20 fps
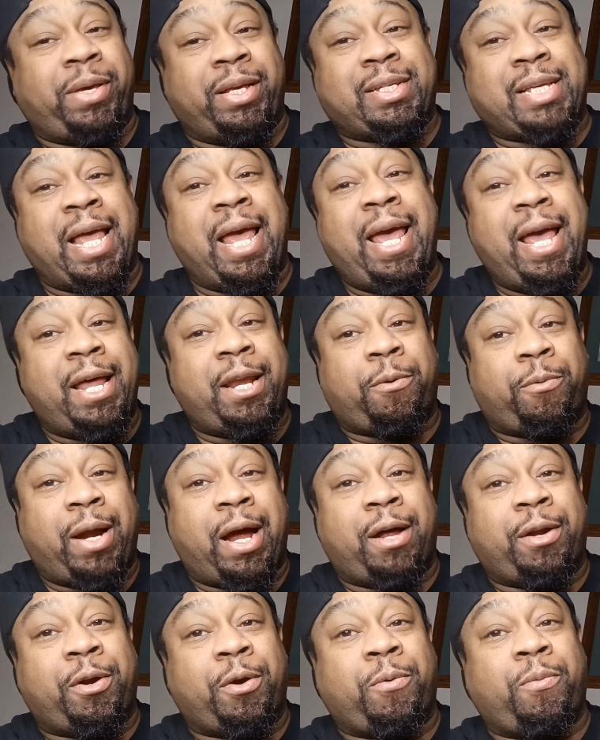his hand
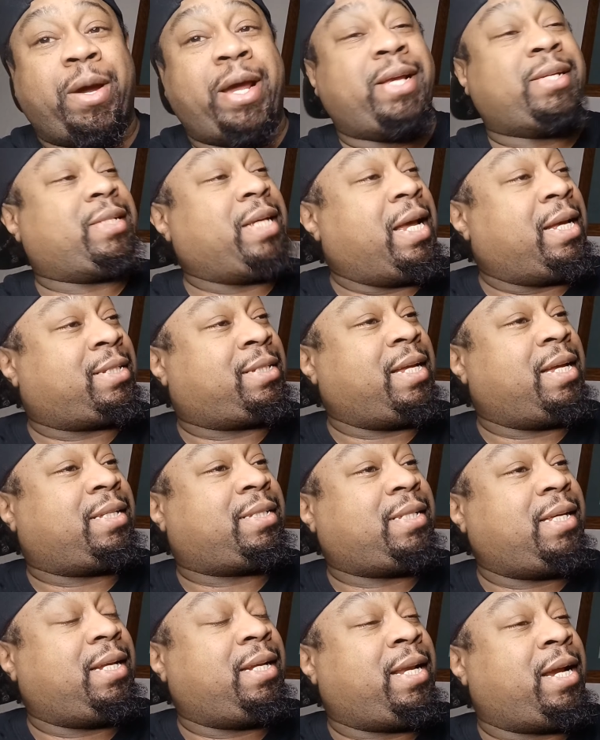around her waist as they
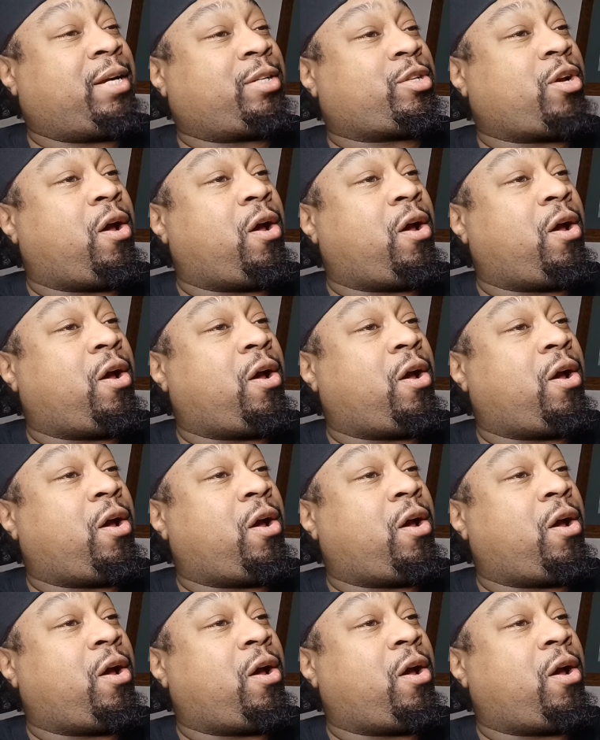sitting there